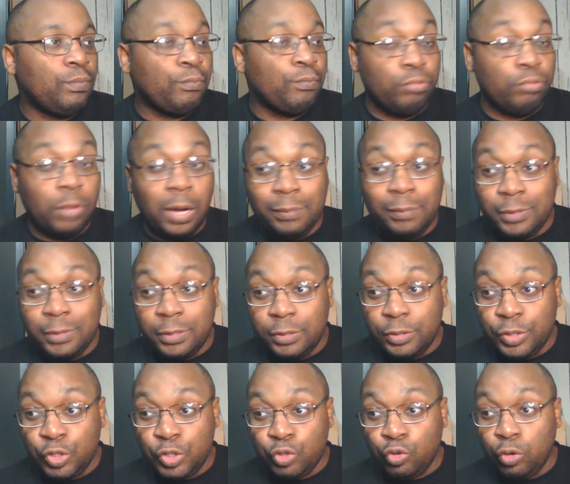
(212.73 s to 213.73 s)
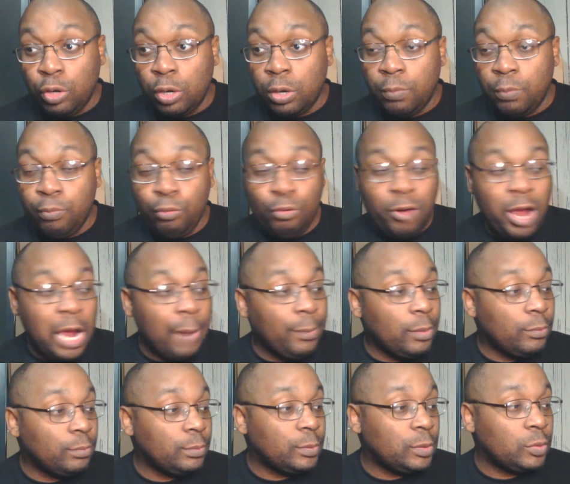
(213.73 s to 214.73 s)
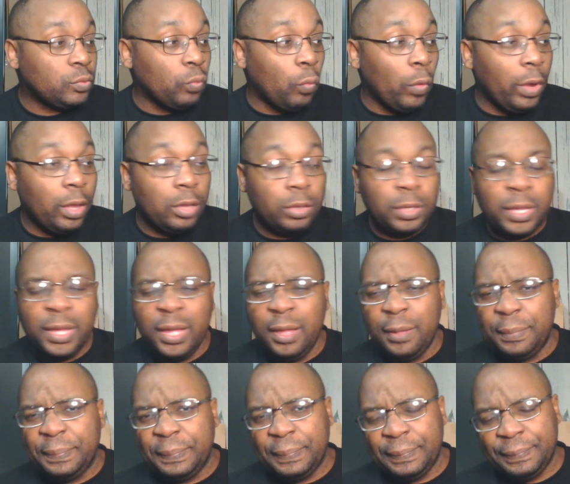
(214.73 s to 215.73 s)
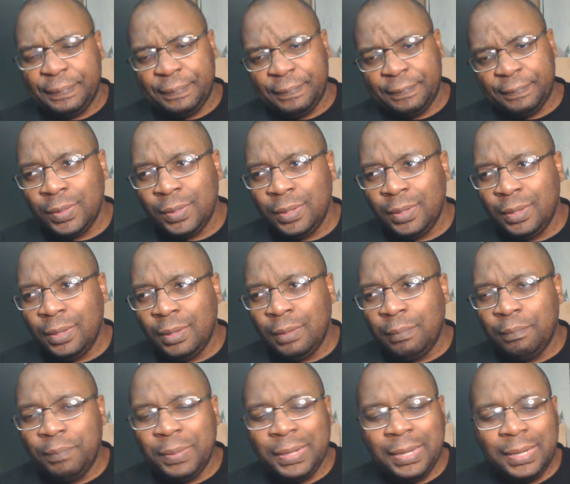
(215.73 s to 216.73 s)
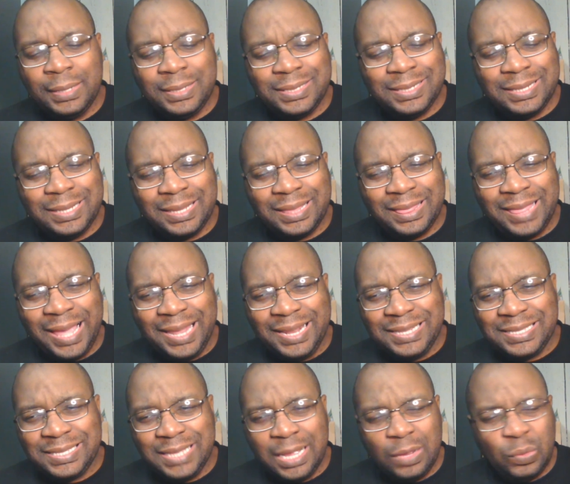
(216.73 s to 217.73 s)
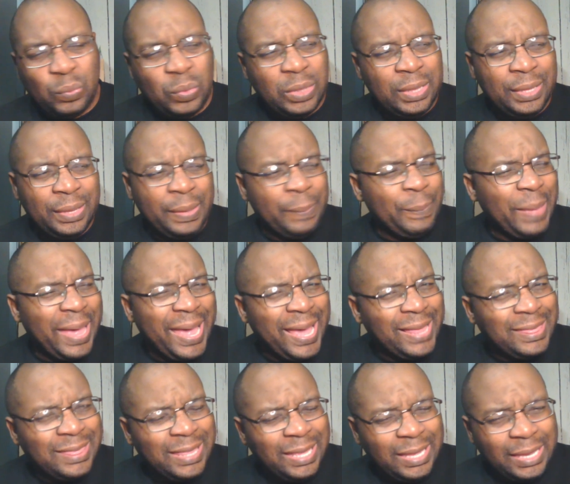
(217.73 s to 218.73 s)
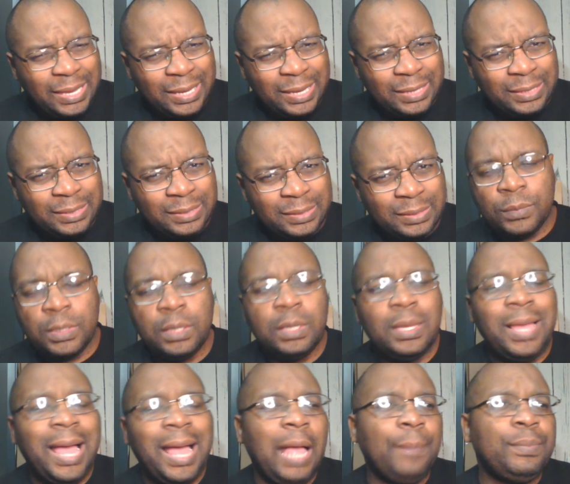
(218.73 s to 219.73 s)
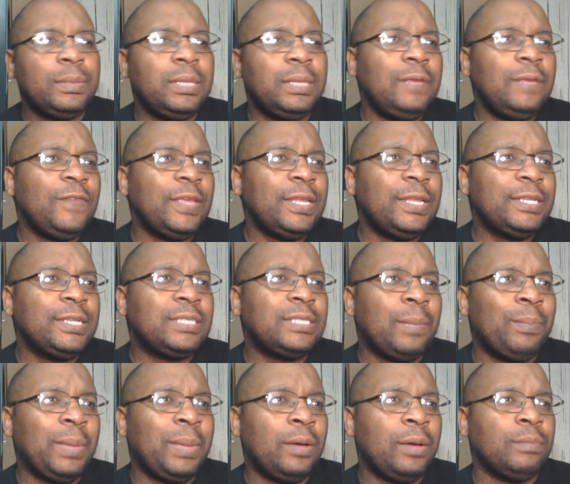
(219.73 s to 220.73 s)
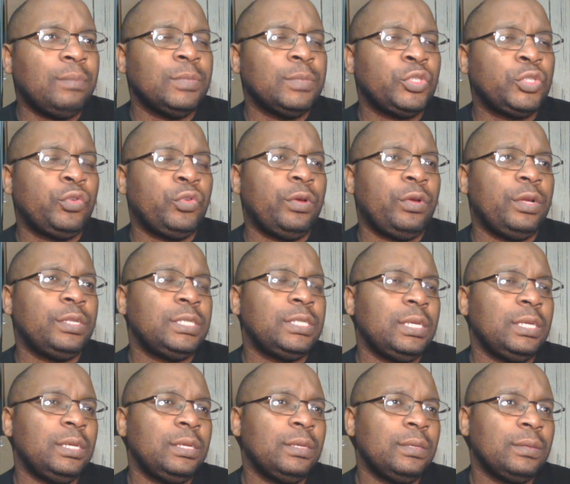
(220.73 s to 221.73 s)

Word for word: probably stronger problems will come. But that is not really a bad thing. I believe it is about maturity